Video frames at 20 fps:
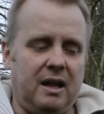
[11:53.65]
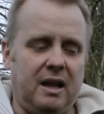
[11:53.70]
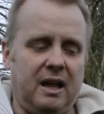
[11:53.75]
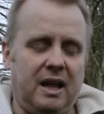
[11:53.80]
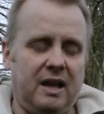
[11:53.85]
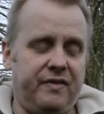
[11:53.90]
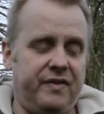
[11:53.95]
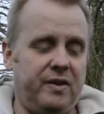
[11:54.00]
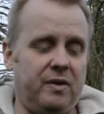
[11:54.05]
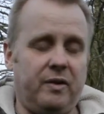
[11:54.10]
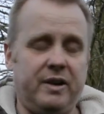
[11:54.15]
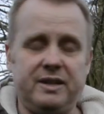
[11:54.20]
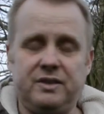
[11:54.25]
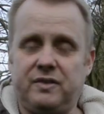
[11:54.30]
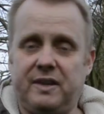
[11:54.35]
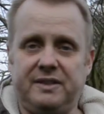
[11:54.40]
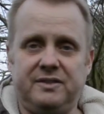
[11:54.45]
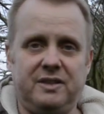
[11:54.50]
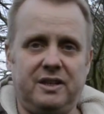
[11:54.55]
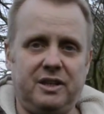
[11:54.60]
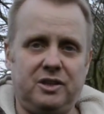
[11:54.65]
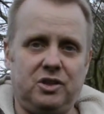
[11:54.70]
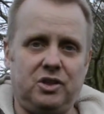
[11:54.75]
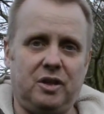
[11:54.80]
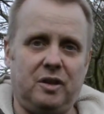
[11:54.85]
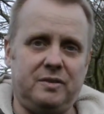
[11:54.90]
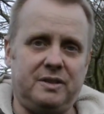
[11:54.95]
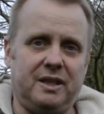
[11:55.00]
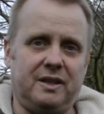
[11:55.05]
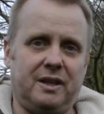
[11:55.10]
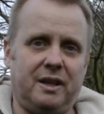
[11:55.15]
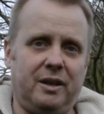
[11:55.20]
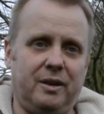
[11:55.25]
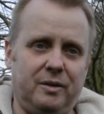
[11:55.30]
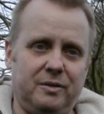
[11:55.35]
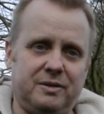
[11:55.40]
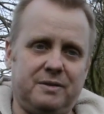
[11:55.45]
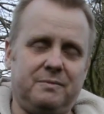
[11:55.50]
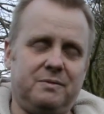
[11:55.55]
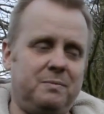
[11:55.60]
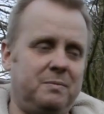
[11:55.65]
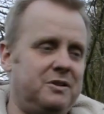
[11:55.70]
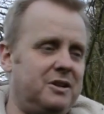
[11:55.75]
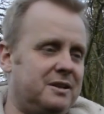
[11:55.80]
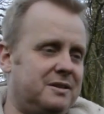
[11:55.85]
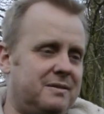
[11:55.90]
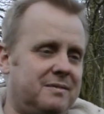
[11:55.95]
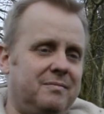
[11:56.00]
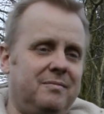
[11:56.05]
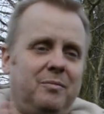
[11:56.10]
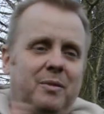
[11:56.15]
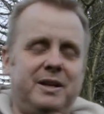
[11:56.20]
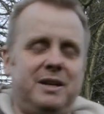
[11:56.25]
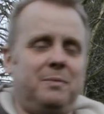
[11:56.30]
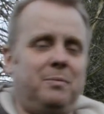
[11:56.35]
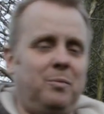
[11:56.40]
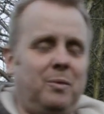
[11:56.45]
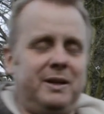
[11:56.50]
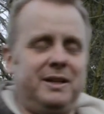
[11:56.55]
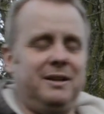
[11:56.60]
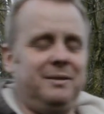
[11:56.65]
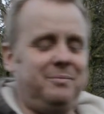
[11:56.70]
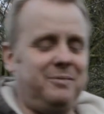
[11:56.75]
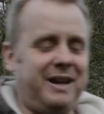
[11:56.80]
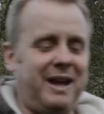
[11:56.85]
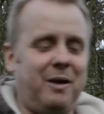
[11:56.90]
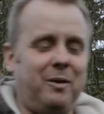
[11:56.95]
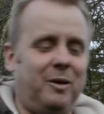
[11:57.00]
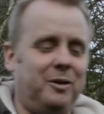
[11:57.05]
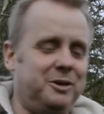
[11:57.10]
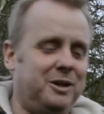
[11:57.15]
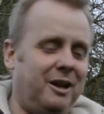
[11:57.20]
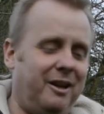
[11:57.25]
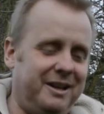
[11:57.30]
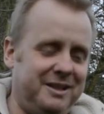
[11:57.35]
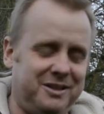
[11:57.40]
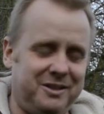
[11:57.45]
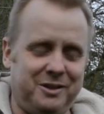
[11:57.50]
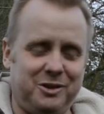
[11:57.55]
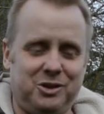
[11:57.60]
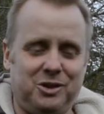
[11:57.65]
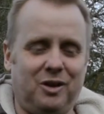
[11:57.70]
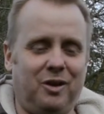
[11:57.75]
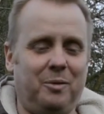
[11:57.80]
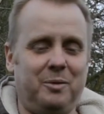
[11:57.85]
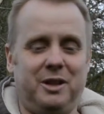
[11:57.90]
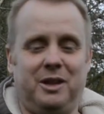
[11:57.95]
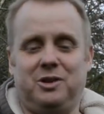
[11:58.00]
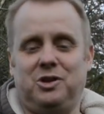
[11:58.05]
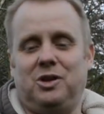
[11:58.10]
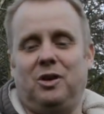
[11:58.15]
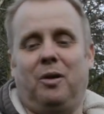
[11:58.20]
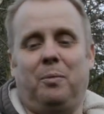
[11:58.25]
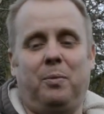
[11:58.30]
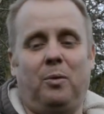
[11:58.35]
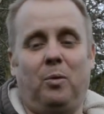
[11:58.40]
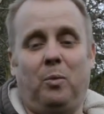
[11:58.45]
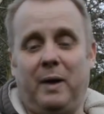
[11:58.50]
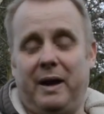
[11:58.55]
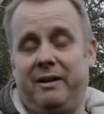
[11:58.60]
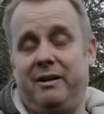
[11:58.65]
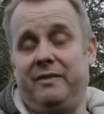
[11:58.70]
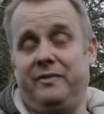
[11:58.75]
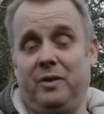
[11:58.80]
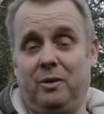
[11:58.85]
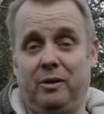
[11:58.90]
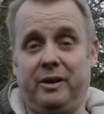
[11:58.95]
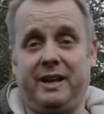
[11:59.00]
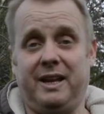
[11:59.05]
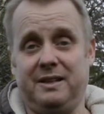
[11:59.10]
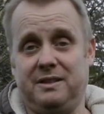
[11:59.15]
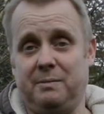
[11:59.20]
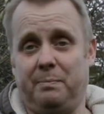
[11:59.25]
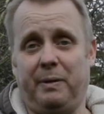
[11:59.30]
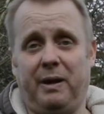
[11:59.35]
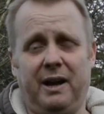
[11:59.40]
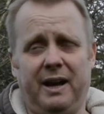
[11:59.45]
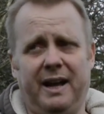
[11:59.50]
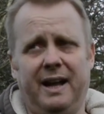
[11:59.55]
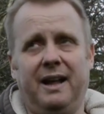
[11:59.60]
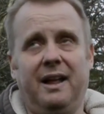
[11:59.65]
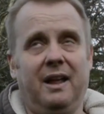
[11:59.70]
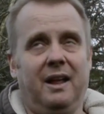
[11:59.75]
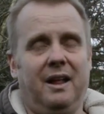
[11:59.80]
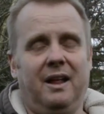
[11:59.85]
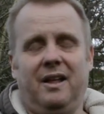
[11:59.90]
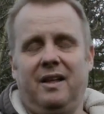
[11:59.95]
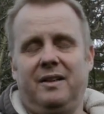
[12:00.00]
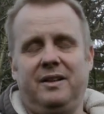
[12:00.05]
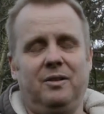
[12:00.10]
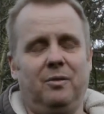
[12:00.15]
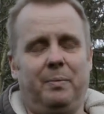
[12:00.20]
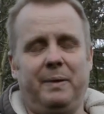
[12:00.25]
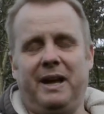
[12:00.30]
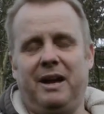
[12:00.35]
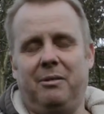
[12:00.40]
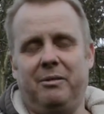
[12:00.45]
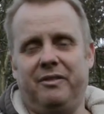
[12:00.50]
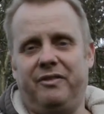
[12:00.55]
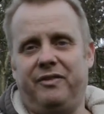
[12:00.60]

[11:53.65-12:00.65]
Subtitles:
If you're interested in shooting those, just when you go online to the shop or wherever you're looking to buy it, you'll be able to